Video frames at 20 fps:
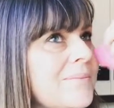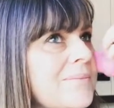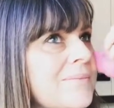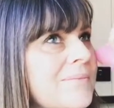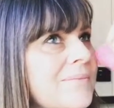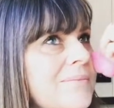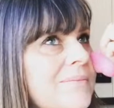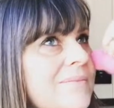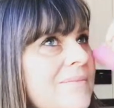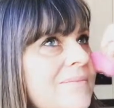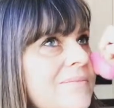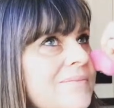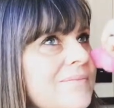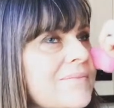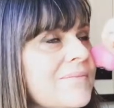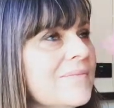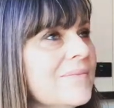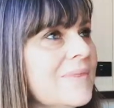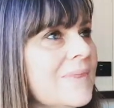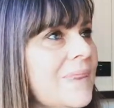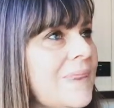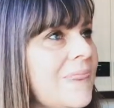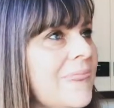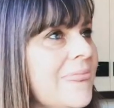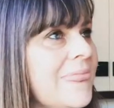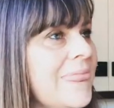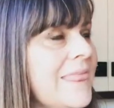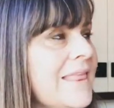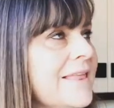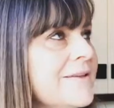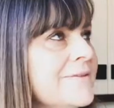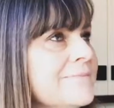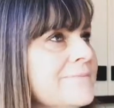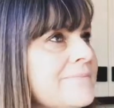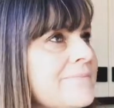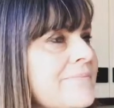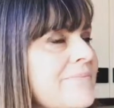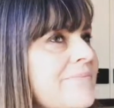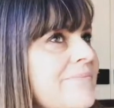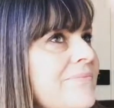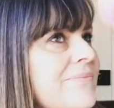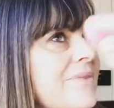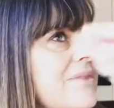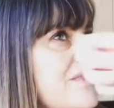and then we actually did our velvet primer.